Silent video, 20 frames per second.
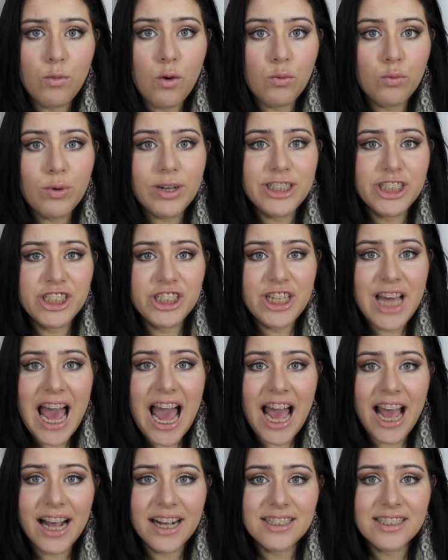which
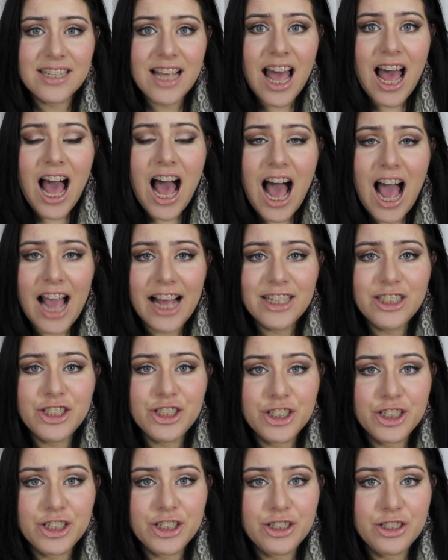tags I
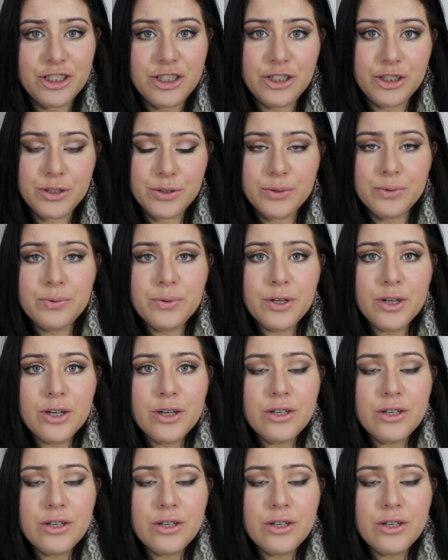should do.